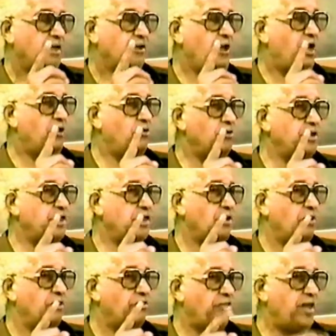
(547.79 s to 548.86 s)
not only
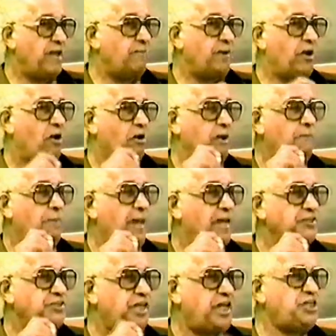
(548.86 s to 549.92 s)
there but on the
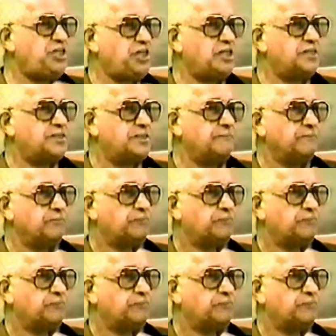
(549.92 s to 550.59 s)
plantations.